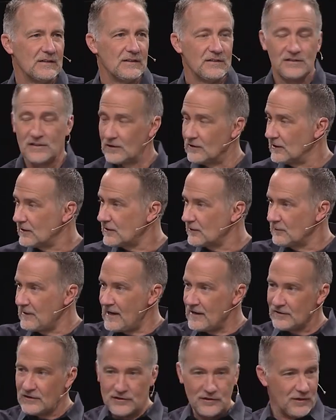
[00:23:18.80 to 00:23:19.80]
So look
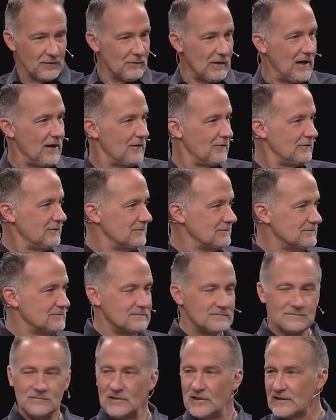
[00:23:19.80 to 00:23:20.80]
around in your row,
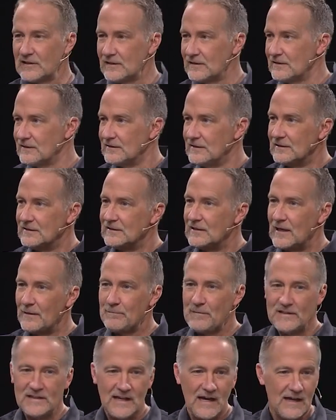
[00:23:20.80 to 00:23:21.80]
look
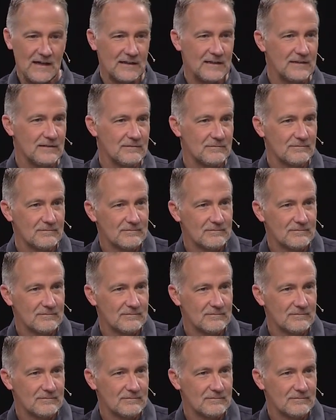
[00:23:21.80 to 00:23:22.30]
up and down it.